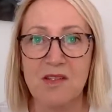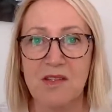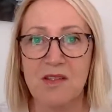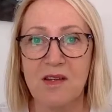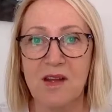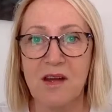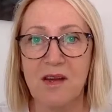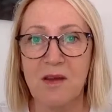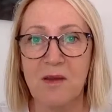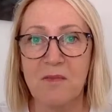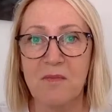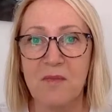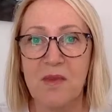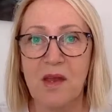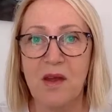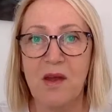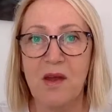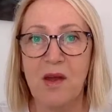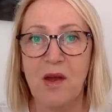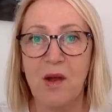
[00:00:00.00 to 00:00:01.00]
today,
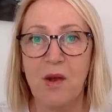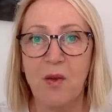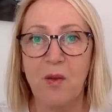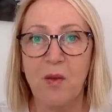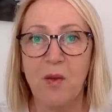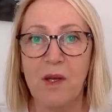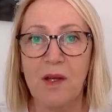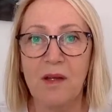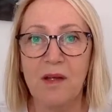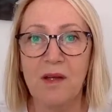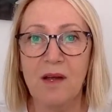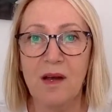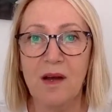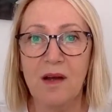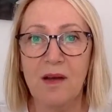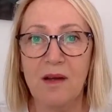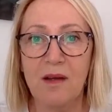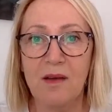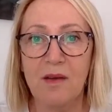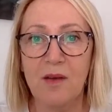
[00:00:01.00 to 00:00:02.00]
when
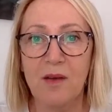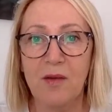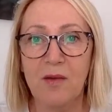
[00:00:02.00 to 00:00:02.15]
I